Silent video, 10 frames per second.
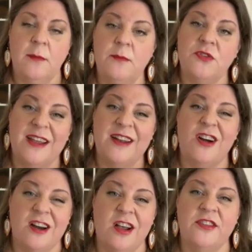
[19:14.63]
Thread
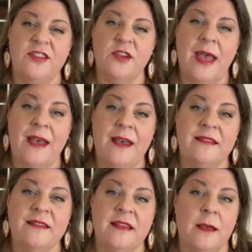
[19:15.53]
Art also
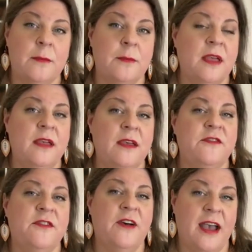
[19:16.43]
has some
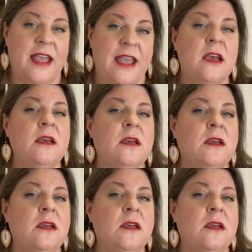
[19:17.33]
fine